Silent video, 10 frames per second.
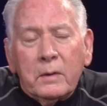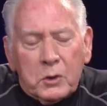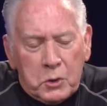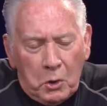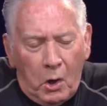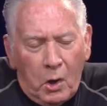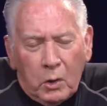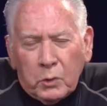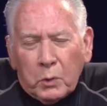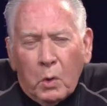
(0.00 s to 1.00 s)
The
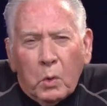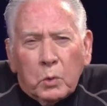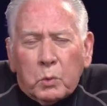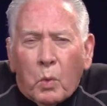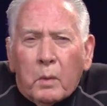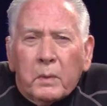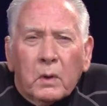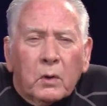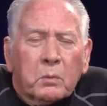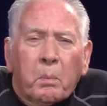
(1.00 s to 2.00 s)
shawled old
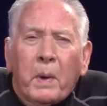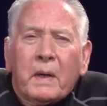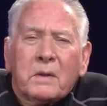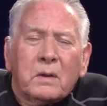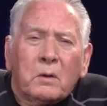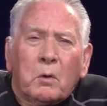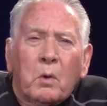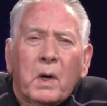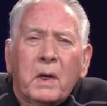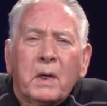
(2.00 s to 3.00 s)
woman looked bent and
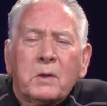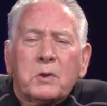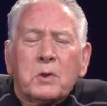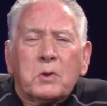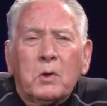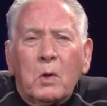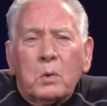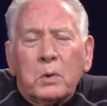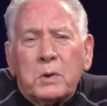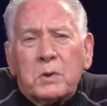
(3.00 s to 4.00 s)
gray as she
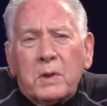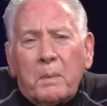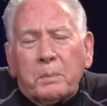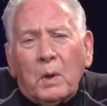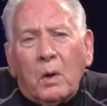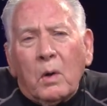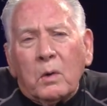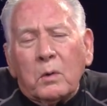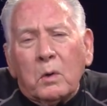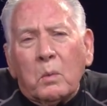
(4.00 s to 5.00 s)
slowly stepped
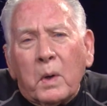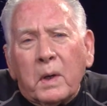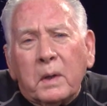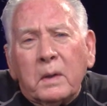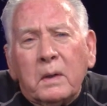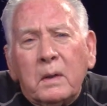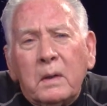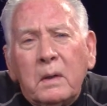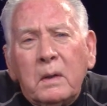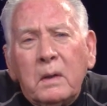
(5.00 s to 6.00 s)
along her way.
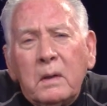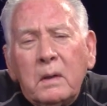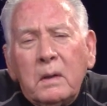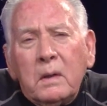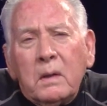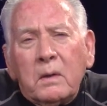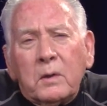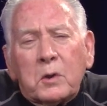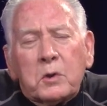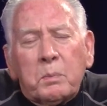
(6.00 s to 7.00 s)

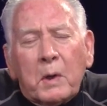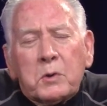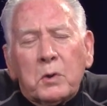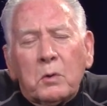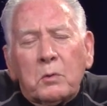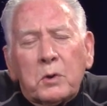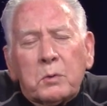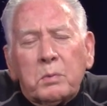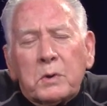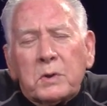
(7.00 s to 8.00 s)
This special
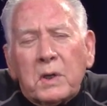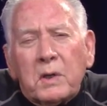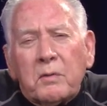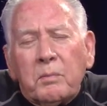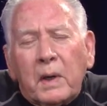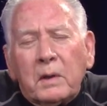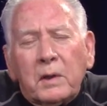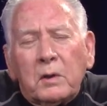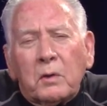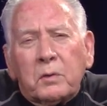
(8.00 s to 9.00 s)
Christmas Eve meant
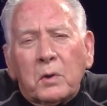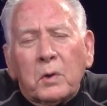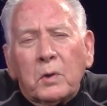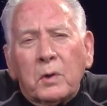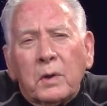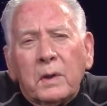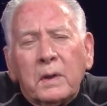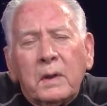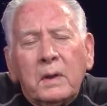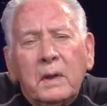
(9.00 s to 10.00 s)
little to her,
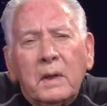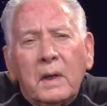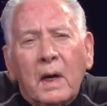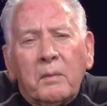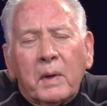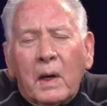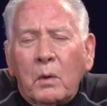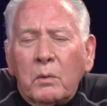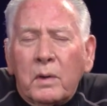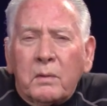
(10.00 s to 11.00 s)
having
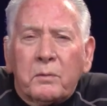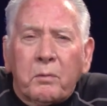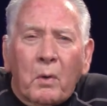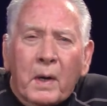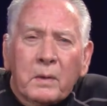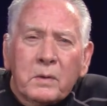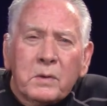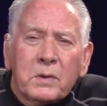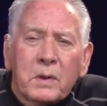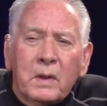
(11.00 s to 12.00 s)
outlived
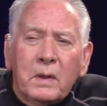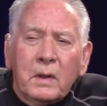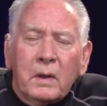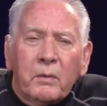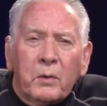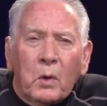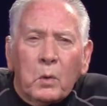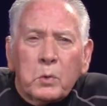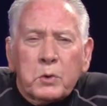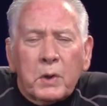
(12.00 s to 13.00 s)
friends and
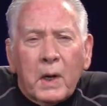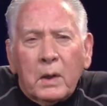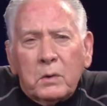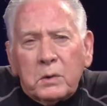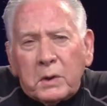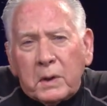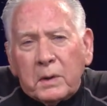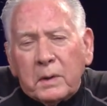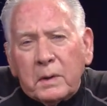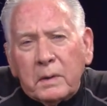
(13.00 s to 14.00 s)
those she held
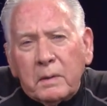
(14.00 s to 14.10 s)
dear.